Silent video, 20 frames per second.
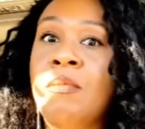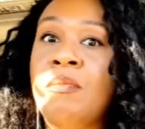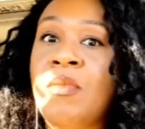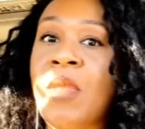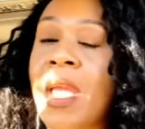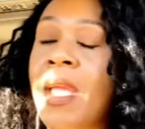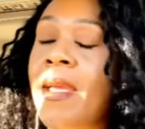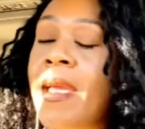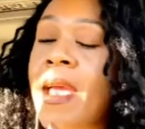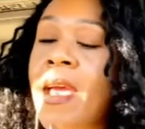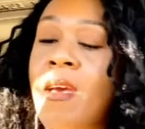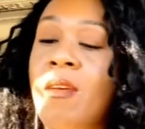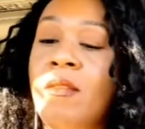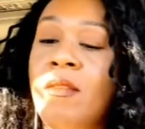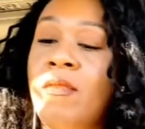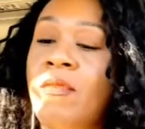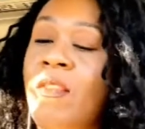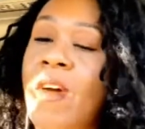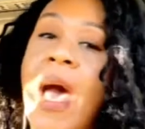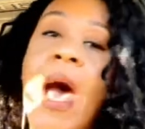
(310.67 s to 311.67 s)
They
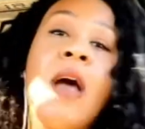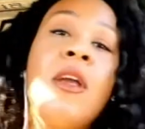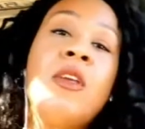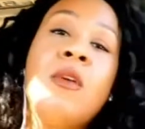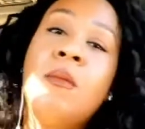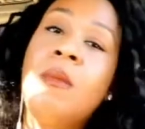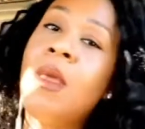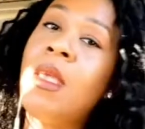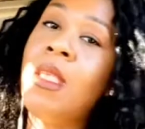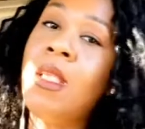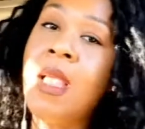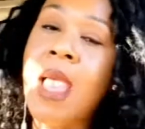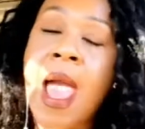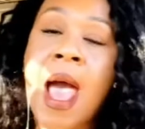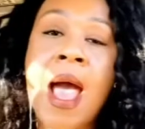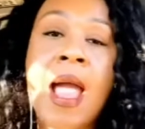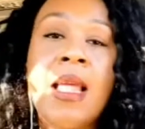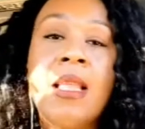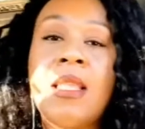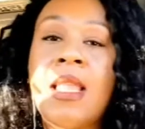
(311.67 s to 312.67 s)
have voluming
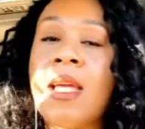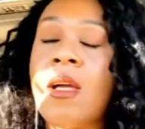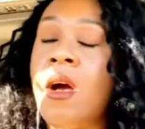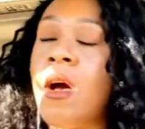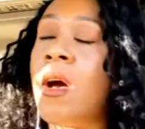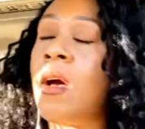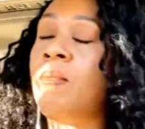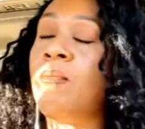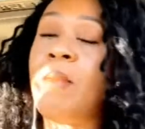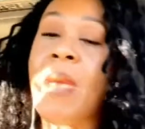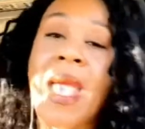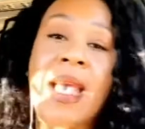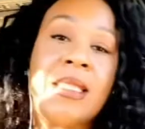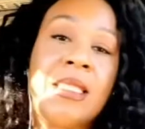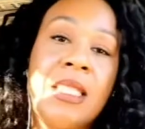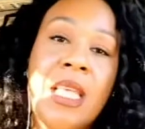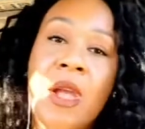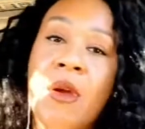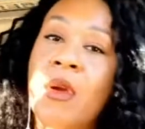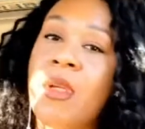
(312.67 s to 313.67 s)

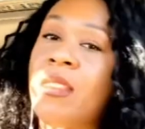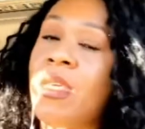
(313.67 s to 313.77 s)
mascara.